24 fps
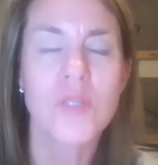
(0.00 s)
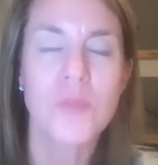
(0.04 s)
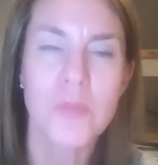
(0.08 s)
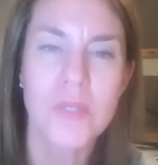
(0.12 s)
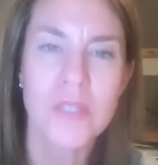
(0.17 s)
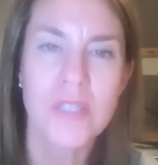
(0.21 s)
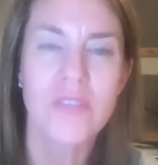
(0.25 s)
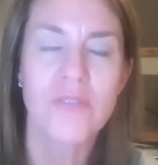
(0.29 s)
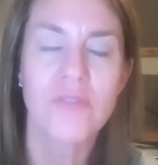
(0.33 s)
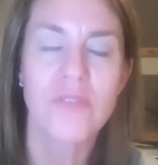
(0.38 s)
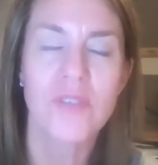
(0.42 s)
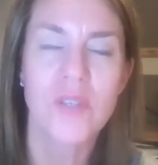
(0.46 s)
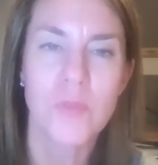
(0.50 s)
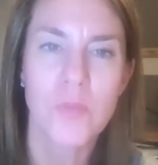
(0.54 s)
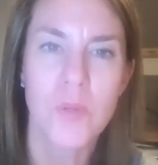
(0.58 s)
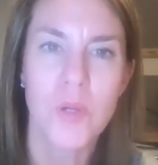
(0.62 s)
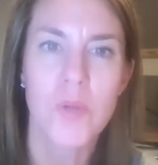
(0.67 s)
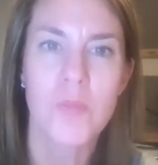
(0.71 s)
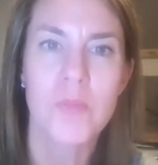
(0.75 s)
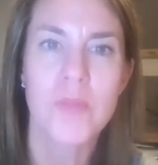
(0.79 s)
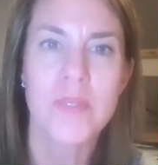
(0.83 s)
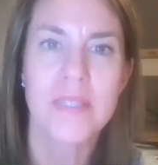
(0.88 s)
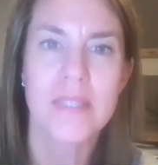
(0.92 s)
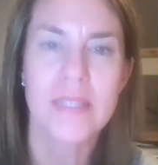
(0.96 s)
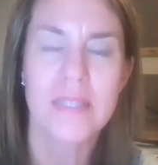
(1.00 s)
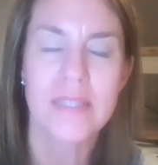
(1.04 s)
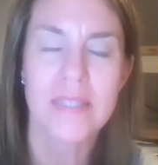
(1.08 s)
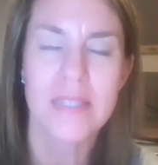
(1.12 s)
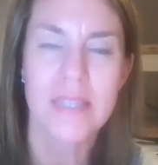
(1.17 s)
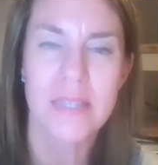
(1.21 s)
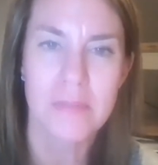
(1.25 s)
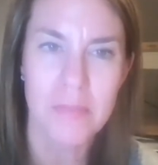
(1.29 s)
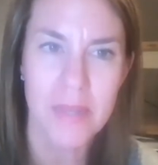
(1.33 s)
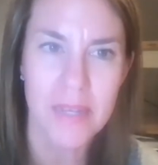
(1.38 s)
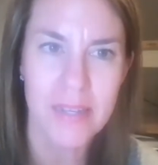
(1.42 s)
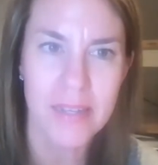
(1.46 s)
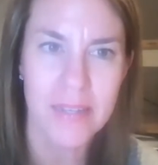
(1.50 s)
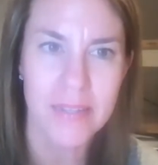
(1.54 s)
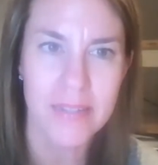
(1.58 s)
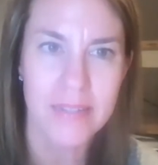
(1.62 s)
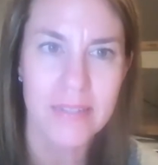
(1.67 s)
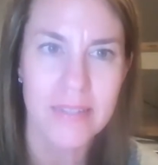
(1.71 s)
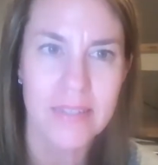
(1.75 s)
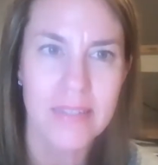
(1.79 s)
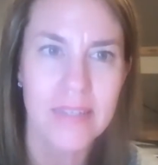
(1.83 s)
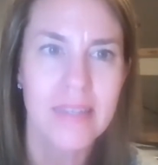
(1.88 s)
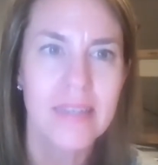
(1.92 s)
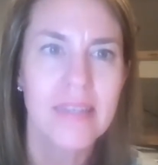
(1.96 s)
specific purposes in mind.